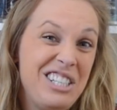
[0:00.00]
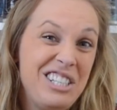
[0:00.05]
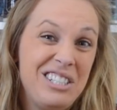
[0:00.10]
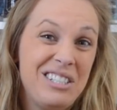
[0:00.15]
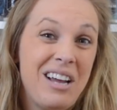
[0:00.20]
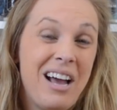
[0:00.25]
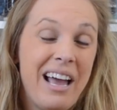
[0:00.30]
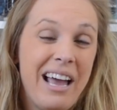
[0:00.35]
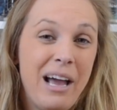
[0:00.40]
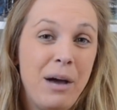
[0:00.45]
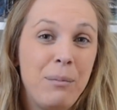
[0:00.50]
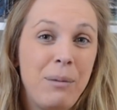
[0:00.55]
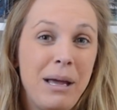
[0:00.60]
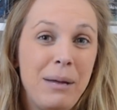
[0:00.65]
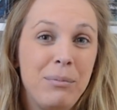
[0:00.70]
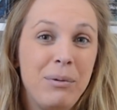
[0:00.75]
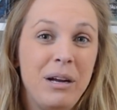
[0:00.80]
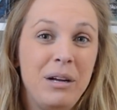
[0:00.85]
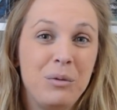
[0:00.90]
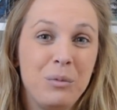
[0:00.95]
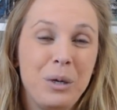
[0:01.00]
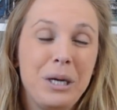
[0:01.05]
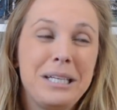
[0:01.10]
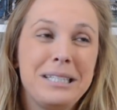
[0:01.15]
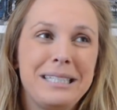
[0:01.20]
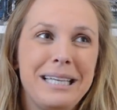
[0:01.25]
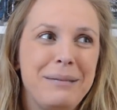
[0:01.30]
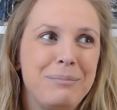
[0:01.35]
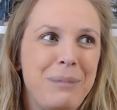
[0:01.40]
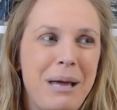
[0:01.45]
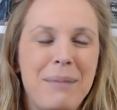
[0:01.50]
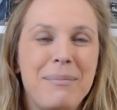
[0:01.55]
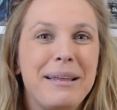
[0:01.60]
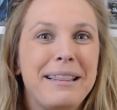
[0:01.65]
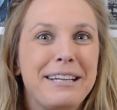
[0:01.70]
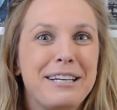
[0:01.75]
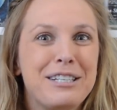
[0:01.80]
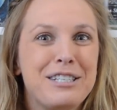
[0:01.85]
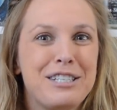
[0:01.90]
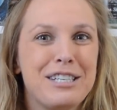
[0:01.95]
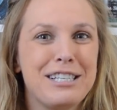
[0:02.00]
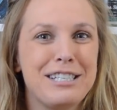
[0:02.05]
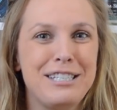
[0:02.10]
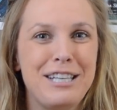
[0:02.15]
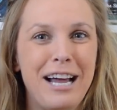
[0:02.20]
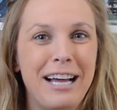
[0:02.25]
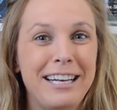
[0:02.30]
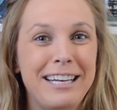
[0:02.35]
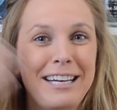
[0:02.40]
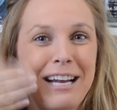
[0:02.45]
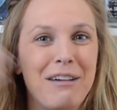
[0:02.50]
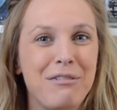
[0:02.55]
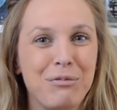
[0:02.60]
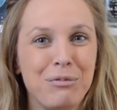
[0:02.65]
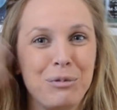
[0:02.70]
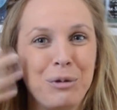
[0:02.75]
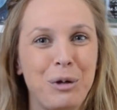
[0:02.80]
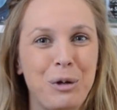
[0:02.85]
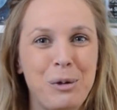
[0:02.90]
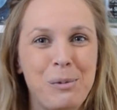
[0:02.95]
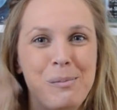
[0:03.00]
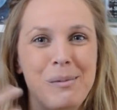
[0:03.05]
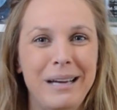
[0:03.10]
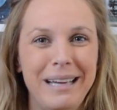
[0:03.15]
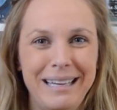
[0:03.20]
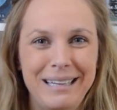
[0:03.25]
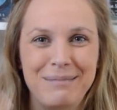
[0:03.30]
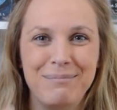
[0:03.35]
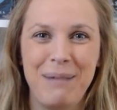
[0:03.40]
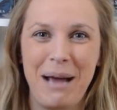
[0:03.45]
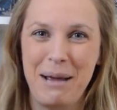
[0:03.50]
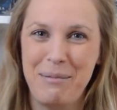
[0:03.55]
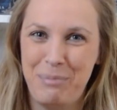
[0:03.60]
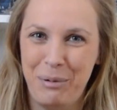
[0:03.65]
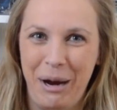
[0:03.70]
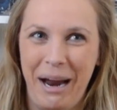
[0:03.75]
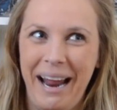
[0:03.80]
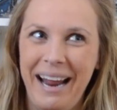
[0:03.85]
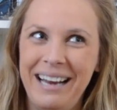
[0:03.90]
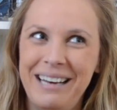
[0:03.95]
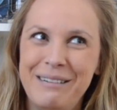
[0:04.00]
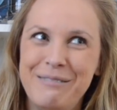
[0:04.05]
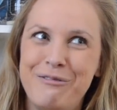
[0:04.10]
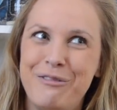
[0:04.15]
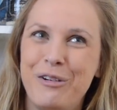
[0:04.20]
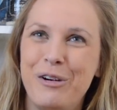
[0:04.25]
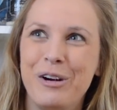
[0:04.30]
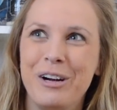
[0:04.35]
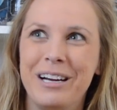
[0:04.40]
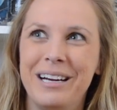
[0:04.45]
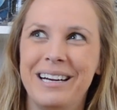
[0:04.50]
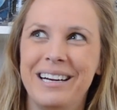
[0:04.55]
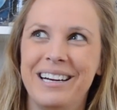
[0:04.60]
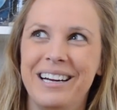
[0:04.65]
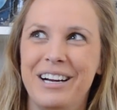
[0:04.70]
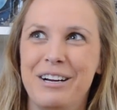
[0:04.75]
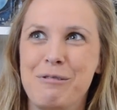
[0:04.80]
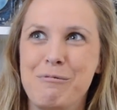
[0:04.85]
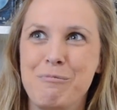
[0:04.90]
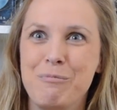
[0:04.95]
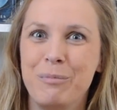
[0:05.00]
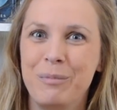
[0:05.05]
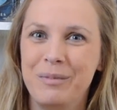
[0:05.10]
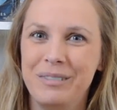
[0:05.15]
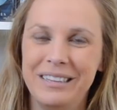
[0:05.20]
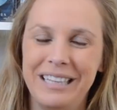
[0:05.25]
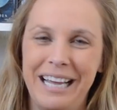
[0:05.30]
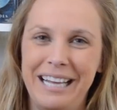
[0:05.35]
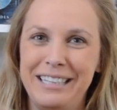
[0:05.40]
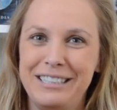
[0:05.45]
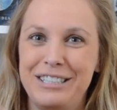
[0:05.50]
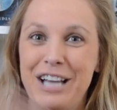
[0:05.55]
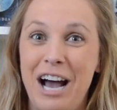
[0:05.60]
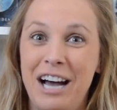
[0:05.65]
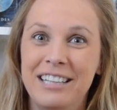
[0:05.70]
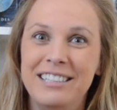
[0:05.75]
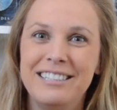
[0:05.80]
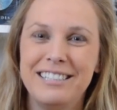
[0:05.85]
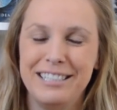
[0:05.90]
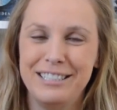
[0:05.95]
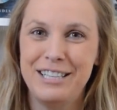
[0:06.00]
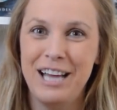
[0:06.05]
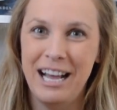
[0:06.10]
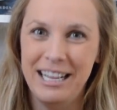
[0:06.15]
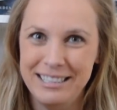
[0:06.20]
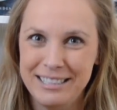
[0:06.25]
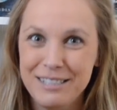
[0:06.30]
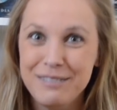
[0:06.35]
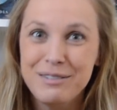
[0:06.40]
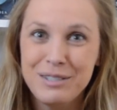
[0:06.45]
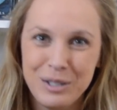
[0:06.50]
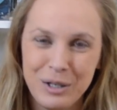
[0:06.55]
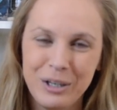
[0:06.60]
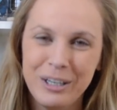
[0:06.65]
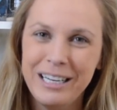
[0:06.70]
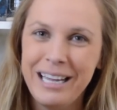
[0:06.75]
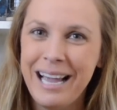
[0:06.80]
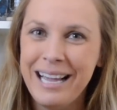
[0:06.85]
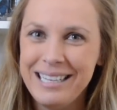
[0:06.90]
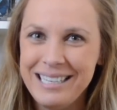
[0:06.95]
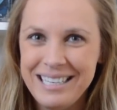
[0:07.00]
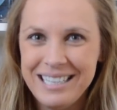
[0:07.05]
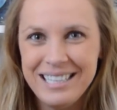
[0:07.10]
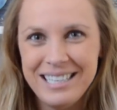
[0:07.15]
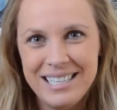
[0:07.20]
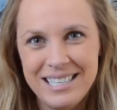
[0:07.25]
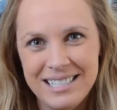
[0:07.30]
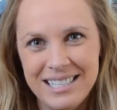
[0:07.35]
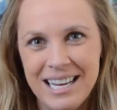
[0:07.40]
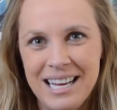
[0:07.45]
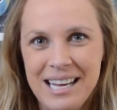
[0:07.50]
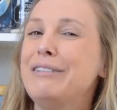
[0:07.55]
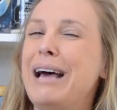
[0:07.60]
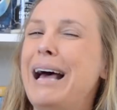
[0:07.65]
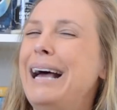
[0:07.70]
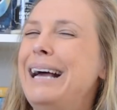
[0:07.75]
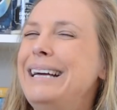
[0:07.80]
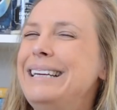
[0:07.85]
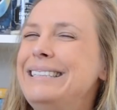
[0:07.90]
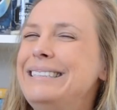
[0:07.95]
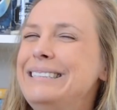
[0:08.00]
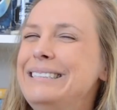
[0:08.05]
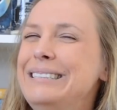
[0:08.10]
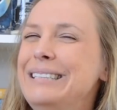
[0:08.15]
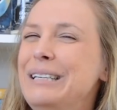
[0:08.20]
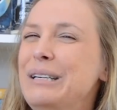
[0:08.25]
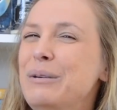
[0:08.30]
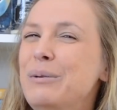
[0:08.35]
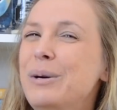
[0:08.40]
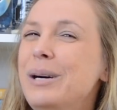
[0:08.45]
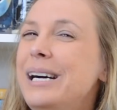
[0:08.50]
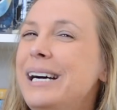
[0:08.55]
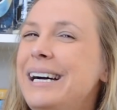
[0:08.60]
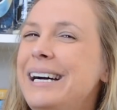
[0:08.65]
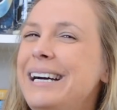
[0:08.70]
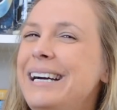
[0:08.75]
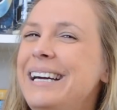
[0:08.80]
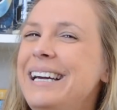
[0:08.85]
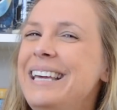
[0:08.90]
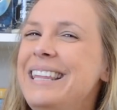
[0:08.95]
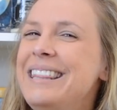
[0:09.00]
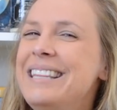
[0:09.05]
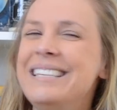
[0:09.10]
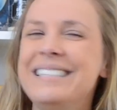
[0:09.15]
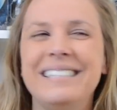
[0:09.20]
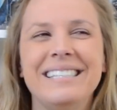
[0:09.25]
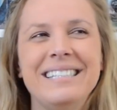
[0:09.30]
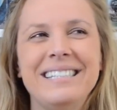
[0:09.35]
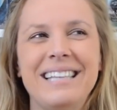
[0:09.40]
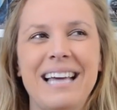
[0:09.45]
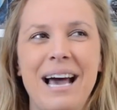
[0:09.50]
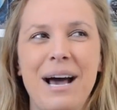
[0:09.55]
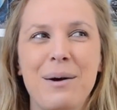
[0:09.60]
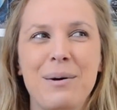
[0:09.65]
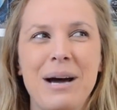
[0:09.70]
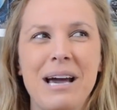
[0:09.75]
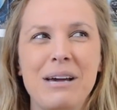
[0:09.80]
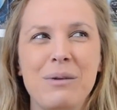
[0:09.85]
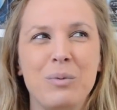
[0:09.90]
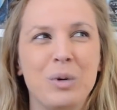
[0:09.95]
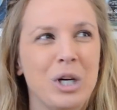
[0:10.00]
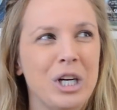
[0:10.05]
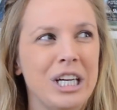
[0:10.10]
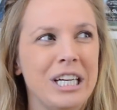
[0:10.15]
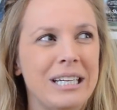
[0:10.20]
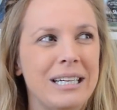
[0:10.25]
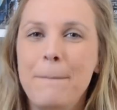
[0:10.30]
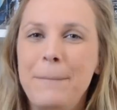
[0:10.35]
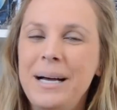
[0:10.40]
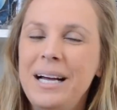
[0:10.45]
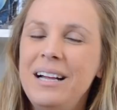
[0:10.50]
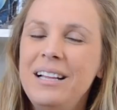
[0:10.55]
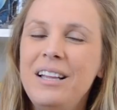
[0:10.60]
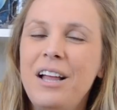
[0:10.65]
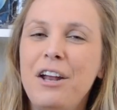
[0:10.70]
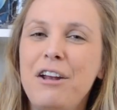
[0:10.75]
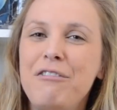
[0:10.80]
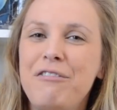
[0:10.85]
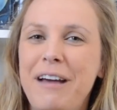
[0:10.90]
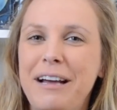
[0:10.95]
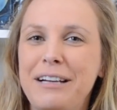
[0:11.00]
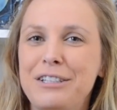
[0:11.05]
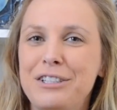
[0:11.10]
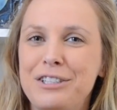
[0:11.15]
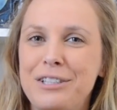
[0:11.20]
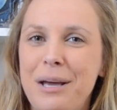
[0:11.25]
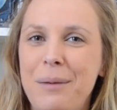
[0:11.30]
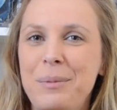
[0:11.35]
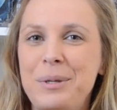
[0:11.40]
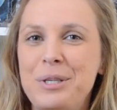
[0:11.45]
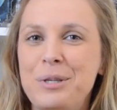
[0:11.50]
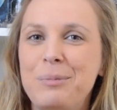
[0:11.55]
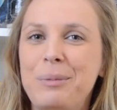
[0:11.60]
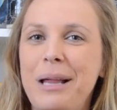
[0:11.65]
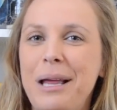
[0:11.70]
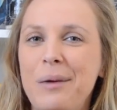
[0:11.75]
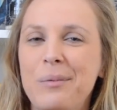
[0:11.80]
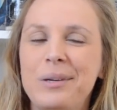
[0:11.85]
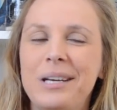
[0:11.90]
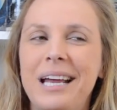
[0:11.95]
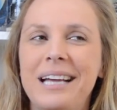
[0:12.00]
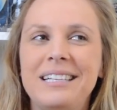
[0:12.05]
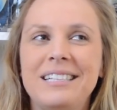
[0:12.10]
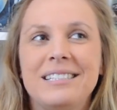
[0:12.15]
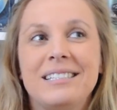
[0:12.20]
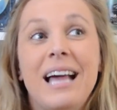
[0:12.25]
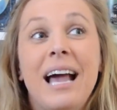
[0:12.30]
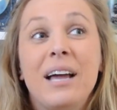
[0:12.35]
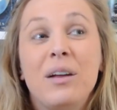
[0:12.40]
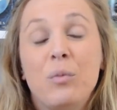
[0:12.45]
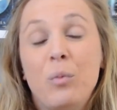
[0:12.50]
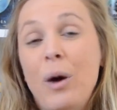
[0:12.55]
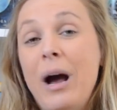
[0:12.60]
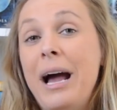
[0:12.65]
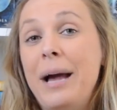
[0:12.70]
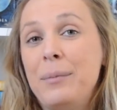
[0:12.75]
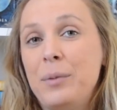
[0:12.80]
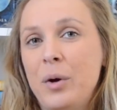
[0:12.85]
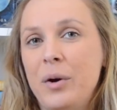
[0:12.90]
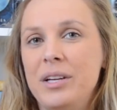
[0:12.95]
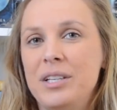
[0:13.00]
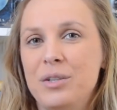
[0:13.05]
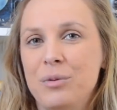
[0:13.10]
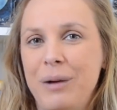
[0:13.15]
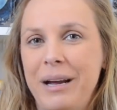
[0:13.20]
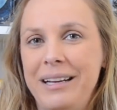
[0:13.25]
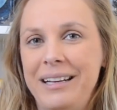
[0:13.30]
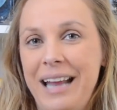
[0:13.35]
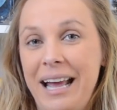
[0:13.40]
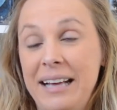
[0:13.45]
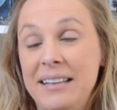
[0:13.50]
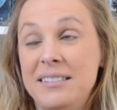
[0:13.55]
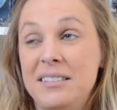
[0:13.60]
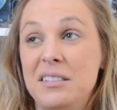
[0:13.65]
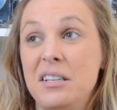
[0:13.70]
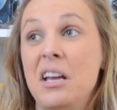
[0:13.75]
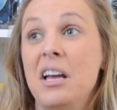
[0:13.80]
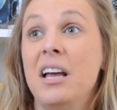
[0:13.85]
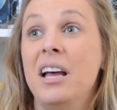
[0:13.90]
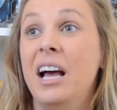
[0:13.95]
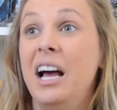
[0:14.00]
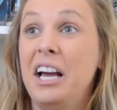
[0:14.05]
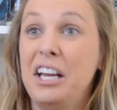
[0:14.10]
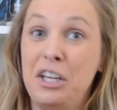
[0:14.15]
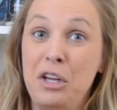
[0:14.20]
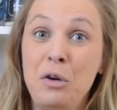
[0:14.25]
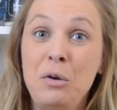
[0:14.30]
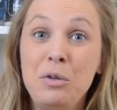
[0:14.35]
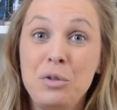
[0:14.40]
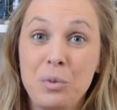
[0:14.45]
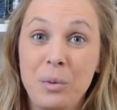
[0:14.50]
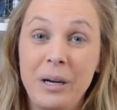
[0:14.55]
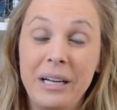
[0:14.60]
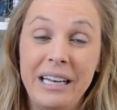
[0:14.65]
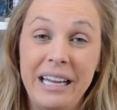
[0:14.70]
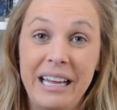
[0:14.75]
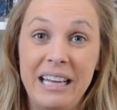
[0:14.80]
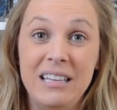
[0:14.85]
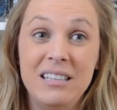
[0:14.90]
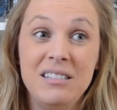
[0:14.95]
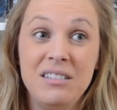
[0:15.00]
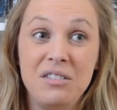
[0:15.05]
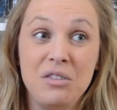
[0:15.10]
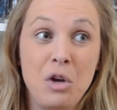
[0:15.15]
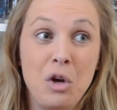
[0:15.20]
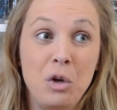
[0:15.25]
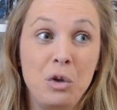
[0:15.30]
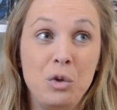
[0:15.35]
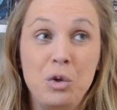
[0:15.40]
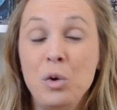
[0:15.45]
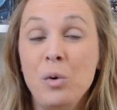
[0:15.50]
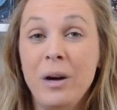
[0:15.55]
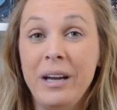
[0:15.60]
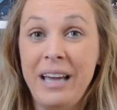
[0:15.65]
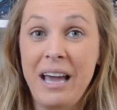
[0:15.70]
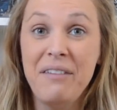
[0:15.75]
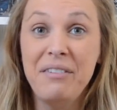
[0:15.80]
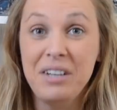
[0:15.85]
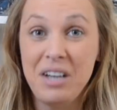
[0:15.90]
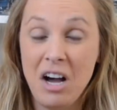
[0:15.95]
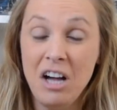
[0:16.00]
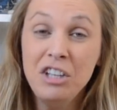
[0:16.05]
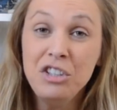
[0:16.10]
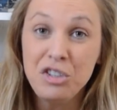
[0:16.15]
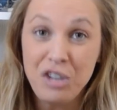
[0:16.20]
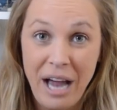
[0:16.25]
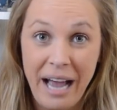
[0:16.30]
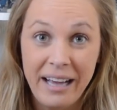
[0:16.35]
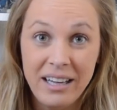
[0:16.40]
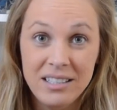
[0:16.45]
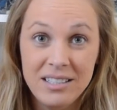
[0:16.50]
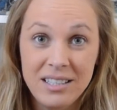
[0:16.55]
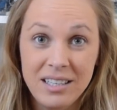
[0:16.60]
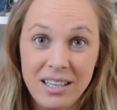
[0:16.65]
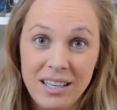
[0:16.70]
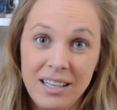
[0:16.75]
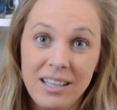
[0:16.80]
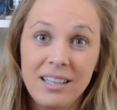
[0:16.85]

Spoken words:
just not how my brain works. Maybe there's just not enough room in my brain for like tons and tons of story ideas. I don't know why. This is how I work. But a lot of factors come into play when I decide what I'm going to write next. A huge one is, do I have a contract?